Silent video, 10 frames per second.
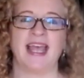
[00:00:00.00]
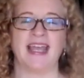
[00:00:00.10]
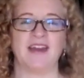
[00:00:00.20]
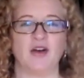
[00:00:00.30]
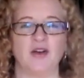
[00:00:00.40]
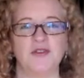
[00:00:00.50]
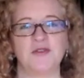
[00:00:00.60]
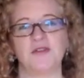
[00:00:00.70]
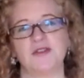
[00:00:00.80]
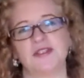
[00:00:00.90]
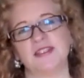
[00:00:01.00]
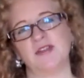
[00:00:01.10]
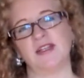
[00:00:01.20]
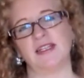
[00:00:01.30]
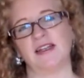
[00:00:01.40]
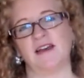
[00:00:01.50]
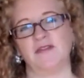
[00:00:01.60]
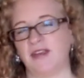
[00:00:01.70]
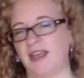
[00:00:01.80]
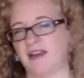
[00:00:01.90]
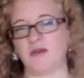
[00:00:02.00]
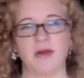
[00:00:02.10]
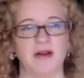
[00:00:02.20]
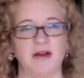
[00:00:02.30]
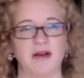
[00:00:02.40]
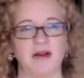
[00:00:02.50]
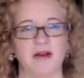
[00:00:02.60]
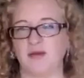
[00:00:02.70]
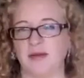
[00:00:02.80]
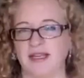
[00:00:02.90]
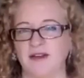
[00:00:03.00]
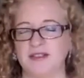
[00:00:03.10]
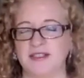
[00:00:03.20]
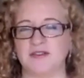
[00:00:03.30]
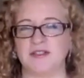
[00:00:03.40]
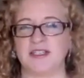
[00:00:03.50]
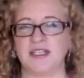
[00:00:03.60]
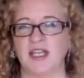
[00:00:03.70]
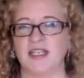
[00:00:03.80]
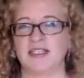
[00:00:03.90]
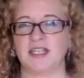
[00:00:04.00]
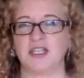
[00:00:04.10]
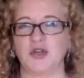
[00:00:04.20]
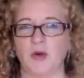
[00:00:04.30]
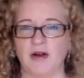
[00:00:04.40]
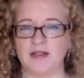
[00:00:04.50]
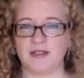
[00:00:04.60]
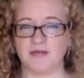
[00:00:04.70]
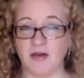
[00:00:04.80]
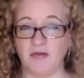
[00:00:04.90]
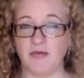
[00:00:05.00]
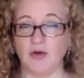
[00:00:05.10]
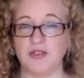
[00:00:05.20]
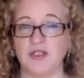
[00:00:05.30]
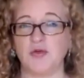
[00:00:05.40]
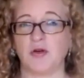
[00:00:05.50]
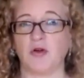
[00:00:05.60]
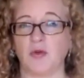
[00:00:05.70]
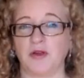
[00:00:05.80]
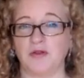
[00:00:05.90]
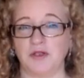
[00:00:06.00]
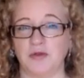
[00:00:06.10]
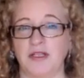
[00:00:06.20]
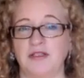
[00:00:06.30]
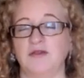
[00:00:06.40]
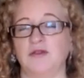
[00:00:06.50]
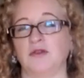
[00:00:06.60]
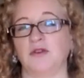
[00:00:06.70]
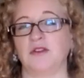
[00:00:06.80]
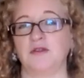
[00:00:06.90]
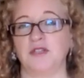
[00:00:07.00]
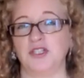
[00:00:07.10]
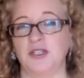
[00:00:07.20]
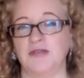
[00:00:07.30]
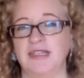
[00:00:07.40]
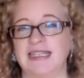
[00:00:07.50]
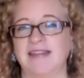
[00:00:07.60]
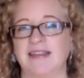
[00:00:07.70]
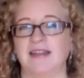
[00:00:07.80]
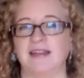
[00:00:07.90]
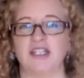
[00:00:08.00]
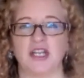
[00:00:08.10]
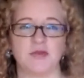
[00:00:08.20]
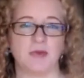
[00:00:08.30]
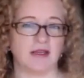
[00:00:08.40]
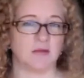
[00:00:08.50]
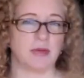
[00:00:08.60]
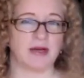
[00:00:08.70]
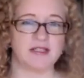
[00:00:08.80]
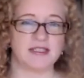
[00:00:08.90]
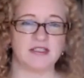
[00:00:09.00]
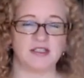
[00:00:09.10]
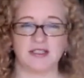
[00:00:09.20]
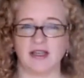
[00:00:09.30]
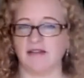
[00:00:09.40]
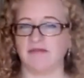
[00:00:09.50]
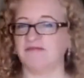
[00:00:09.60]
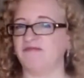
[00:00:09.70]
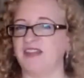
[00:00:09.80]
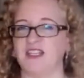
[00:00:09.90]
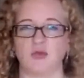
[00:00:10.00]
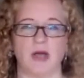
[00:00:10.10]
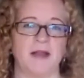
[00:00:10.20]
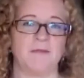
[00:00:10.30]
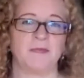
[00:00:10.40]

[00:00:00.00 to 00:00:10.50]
And also there's this feeling of you can't compare yourself to anybody else. There's such an awareness of how focused you are on what you're doing in order to achieve it, that the judgment and comparison just kind of fades away.